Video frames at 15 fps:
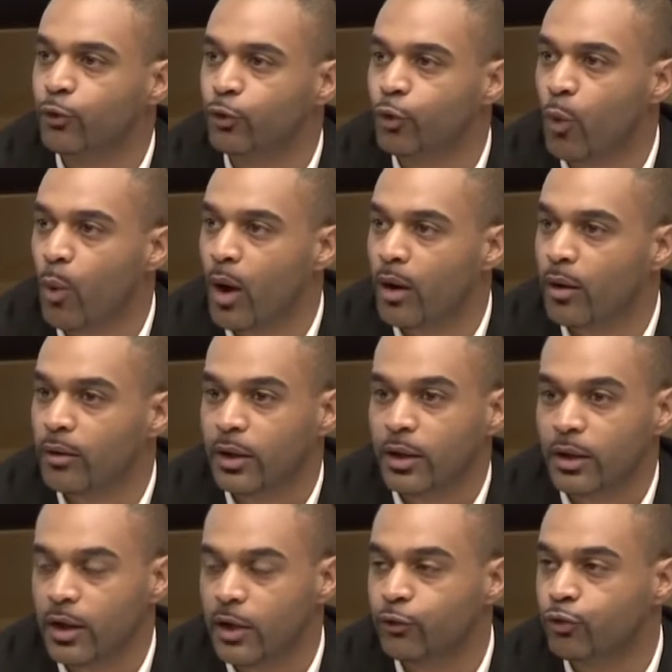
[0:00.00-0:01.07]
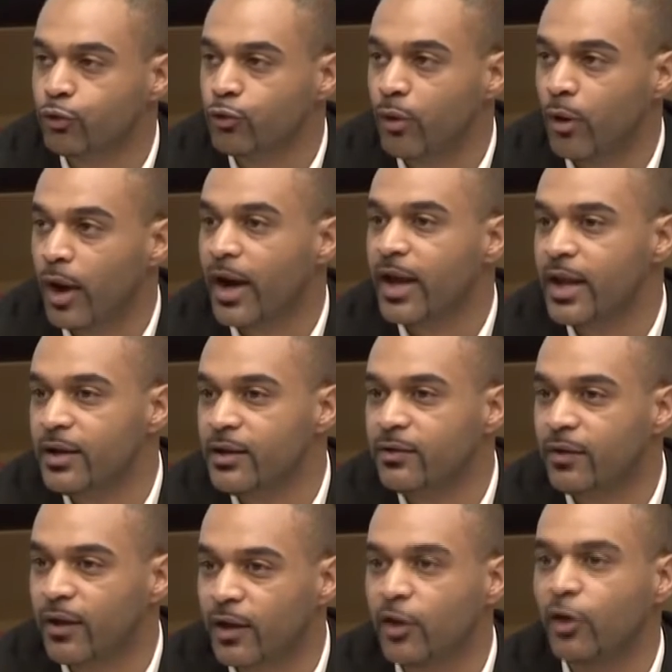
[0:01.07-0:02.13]
society and in a country
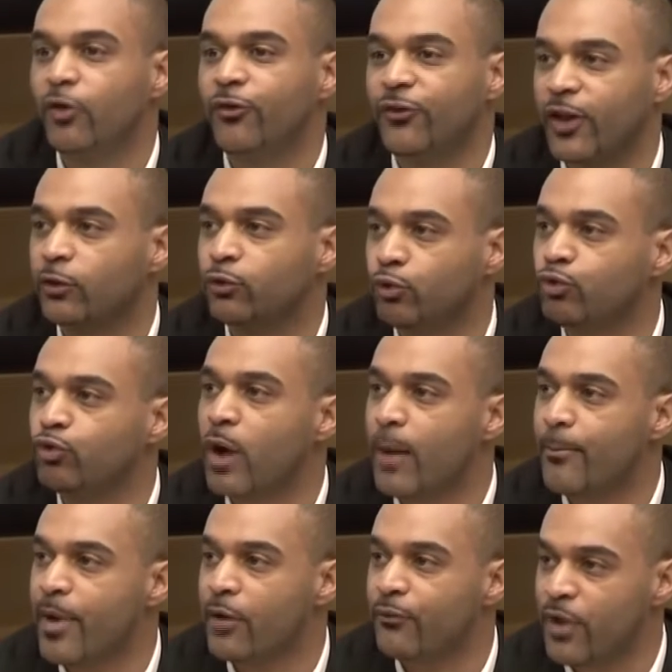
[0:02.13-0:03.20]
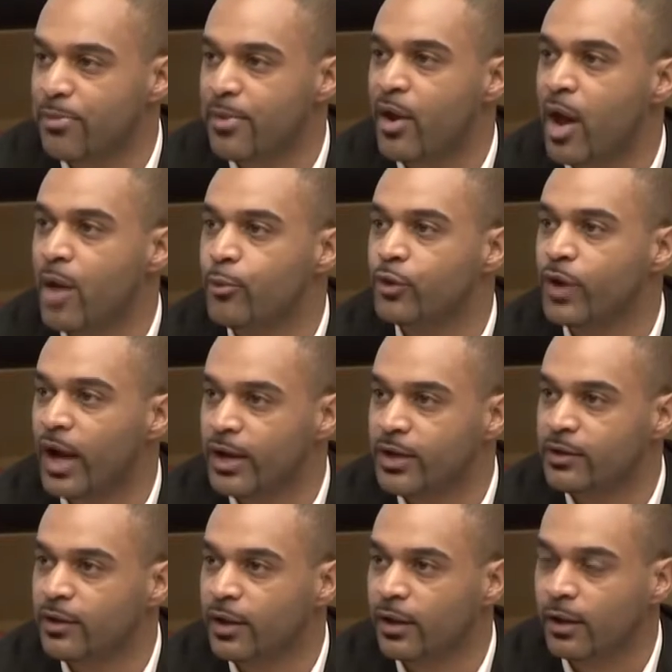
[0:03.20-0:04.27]
where there's civil peace and
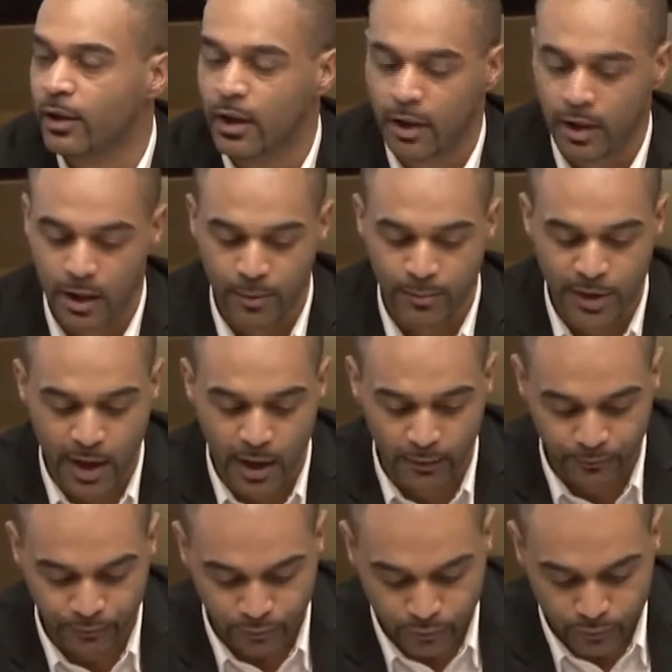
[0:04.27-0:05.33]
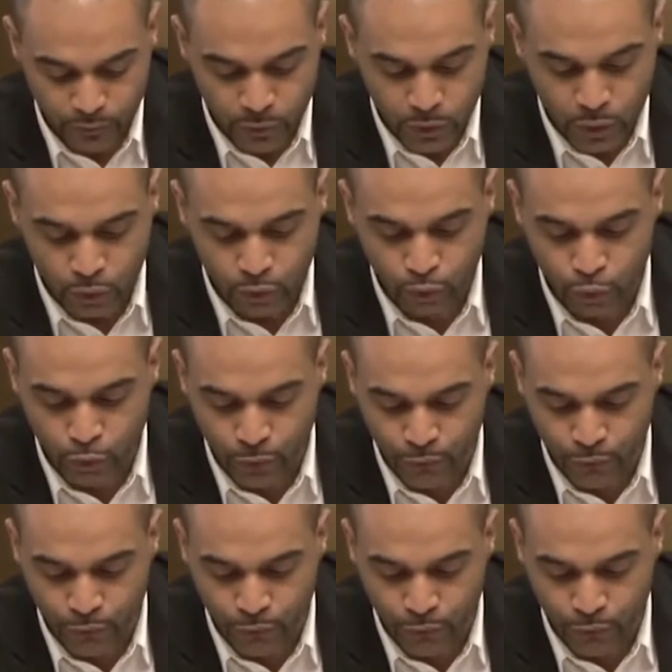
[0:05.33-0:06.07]
where equality of rights,